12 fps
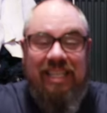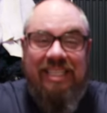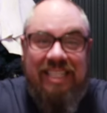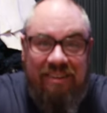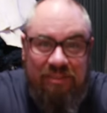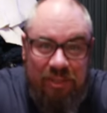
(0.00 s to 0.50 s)

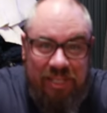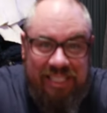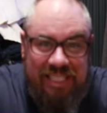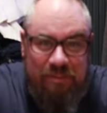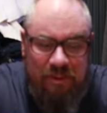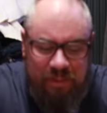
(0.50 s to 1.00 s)
Let's have a look and
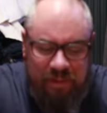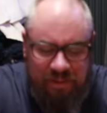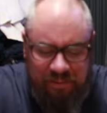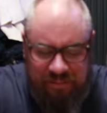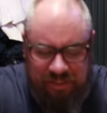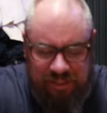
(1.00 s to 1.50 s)
see what we
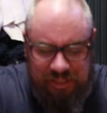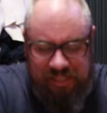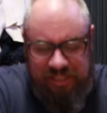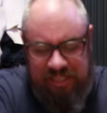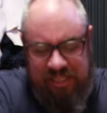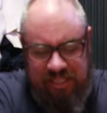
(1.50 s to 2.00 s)
got
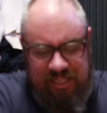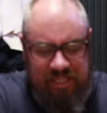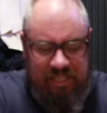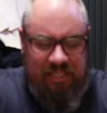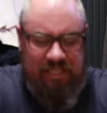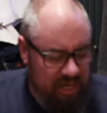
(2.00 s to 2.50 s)

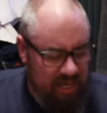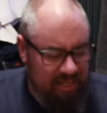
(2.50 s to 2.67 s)
first.